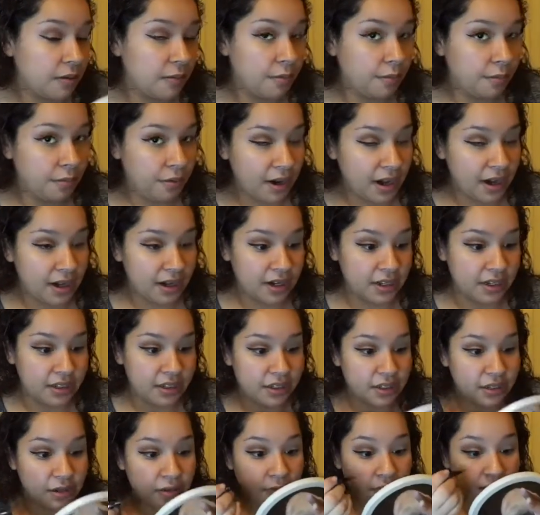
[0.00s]

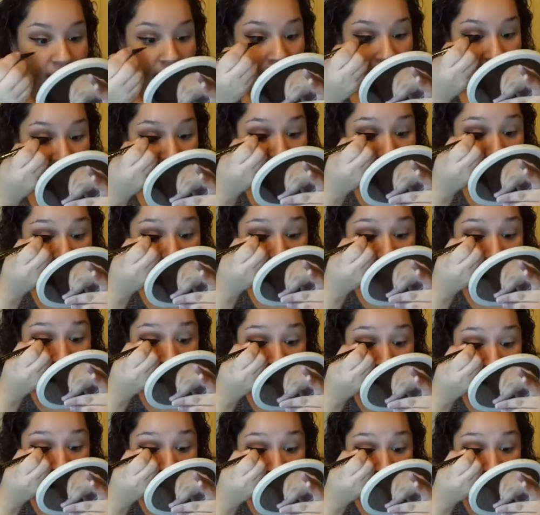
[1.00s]
pregnancy wise.
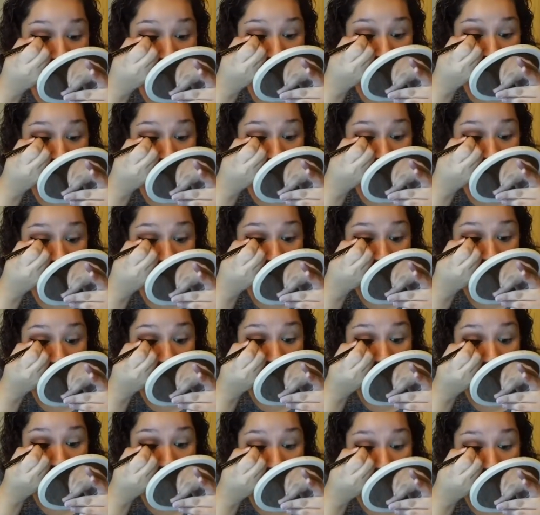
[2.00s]
But
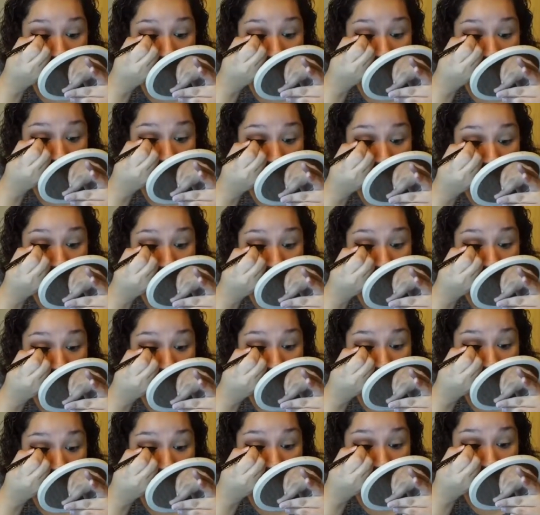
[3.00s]

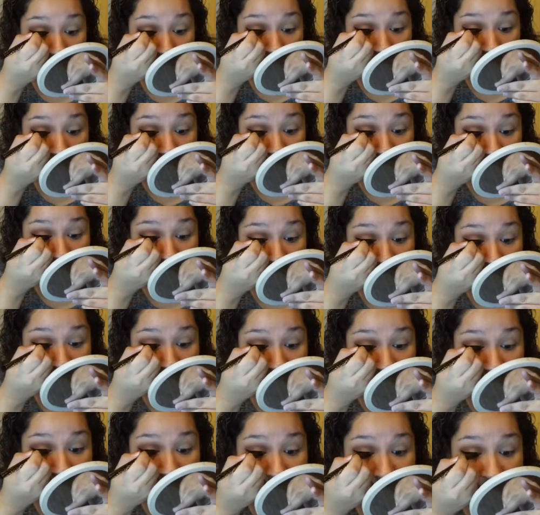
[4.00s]
my social
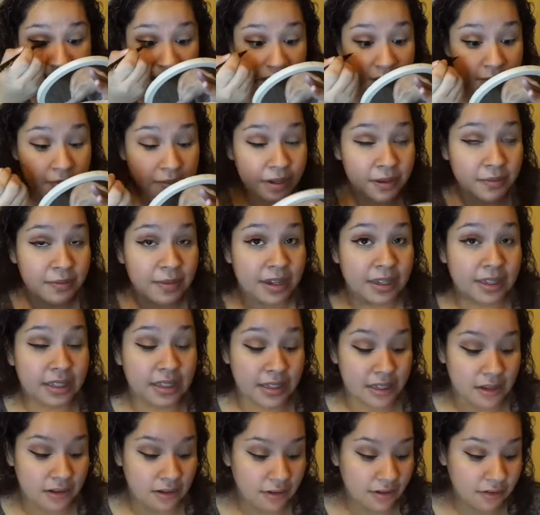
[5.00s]
life, as in me
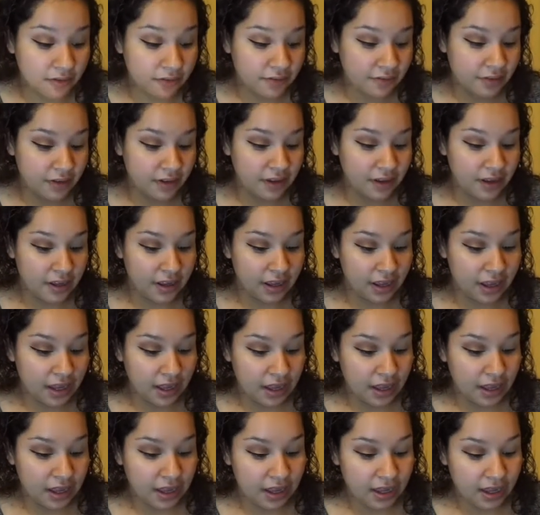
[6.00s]
myself,
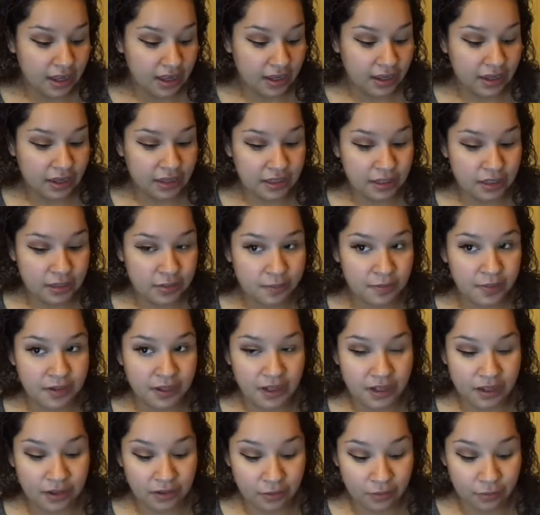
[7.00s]
it's
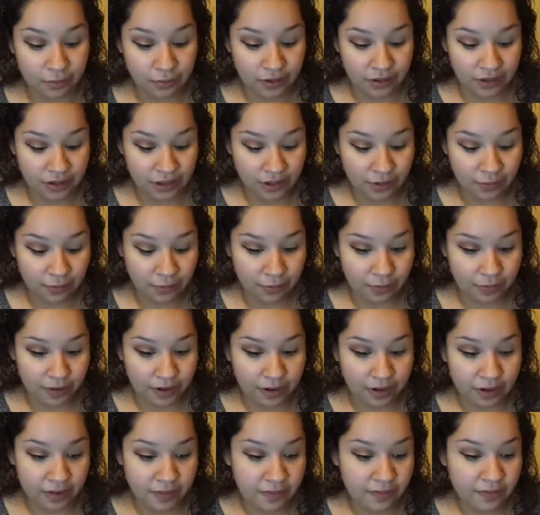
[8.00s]
been really
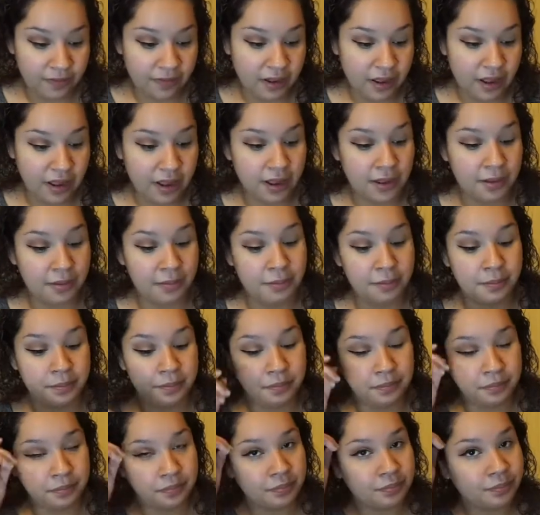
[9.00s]
rough. I
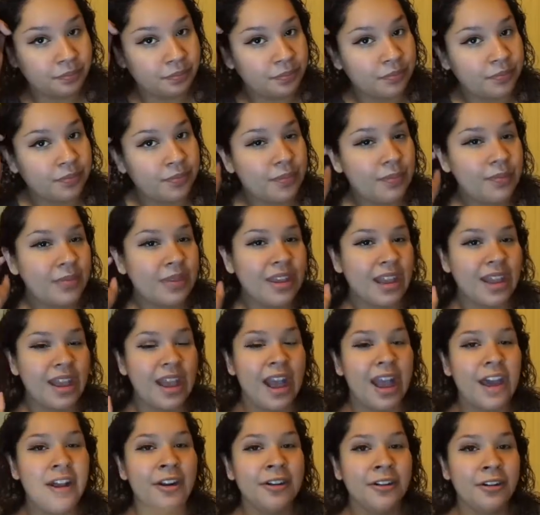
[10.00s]

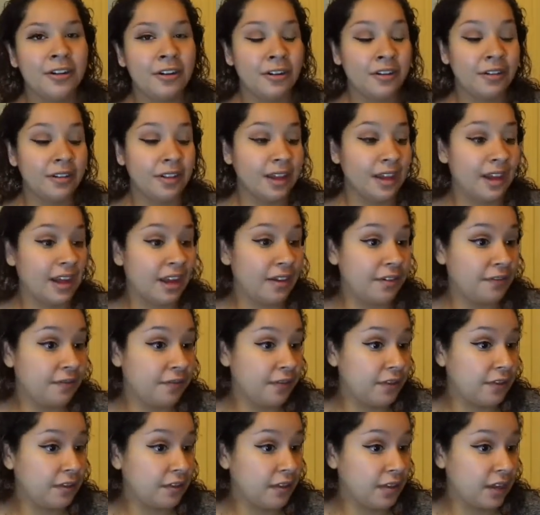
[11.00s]
don't know, like, I
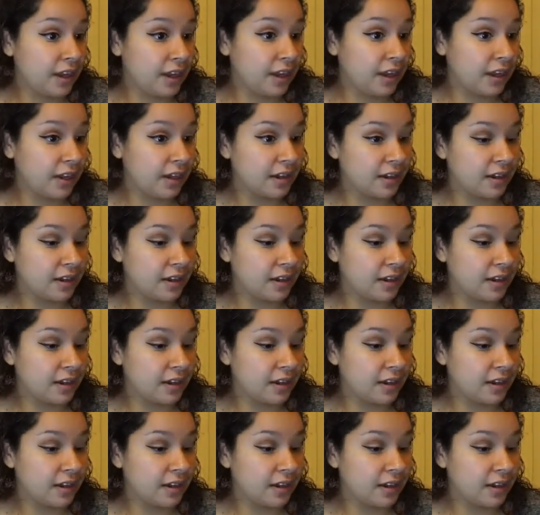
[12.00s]
feel like